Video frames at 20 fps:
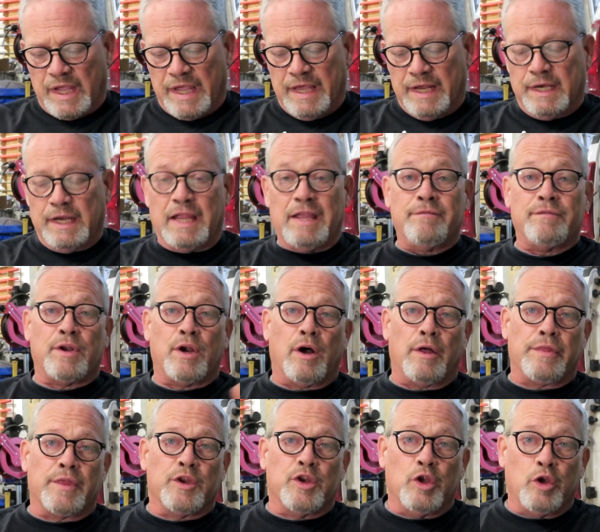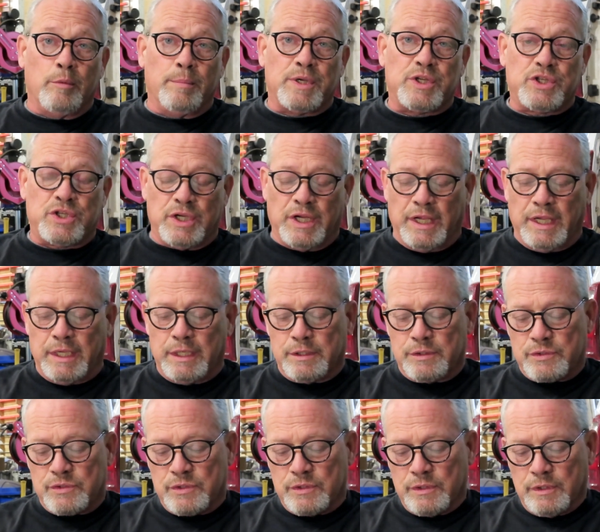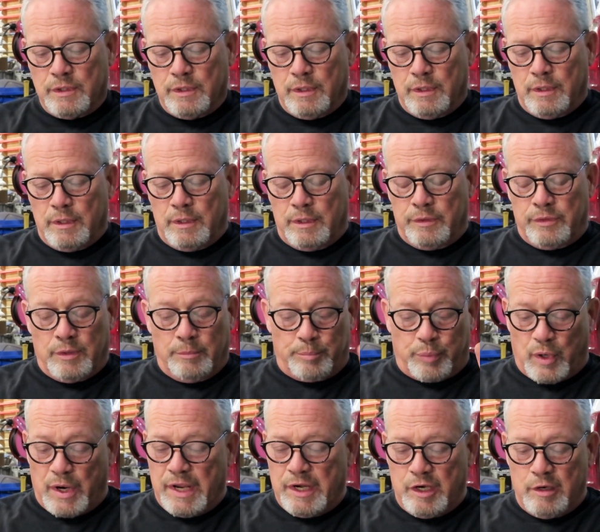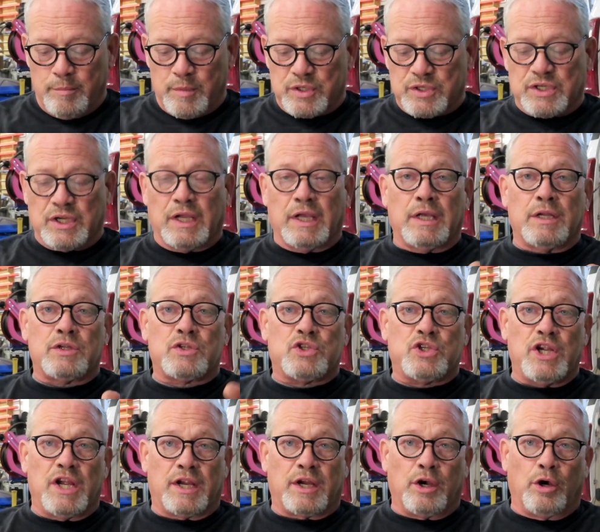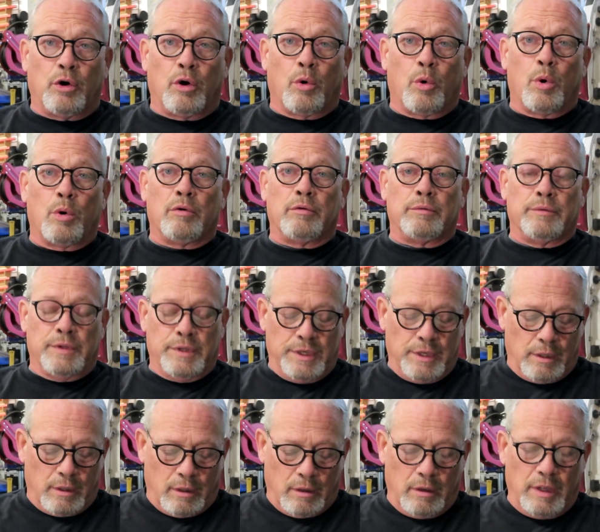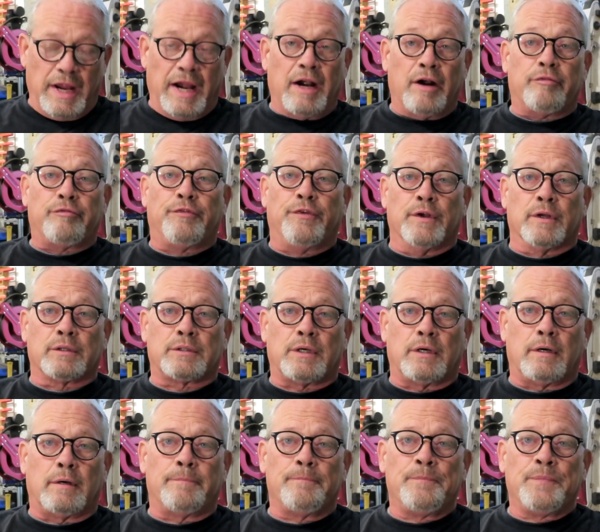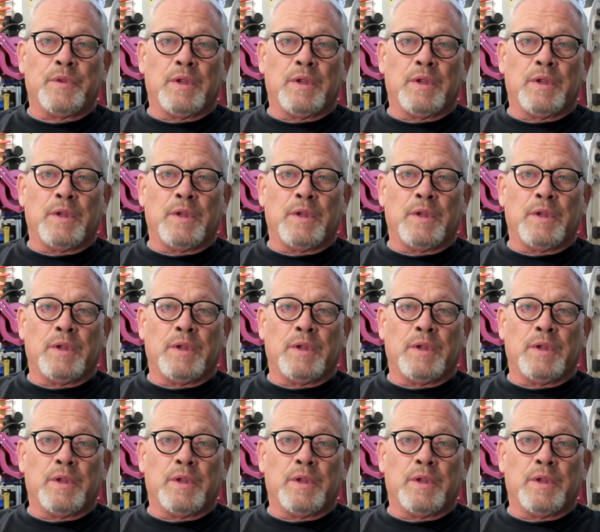And even on the new machines, the brand new machines, check your oil, your air filter.